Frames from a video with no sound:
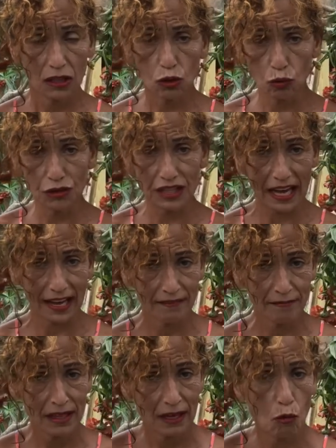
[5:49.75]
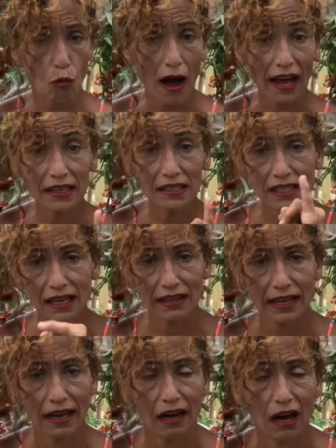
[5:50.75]
Do not, water's not
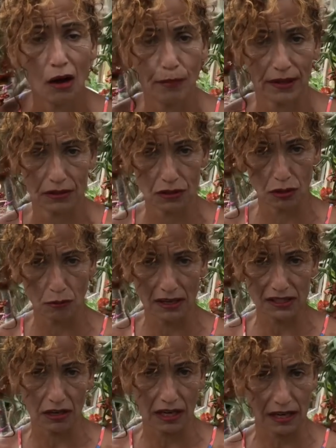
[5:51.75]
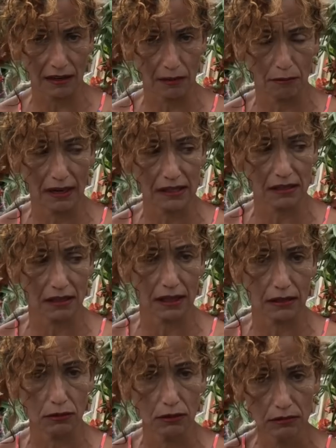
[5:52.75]
gonna help them. You know what it's
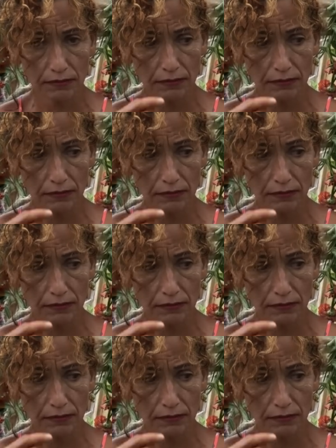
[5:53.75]
gonna do?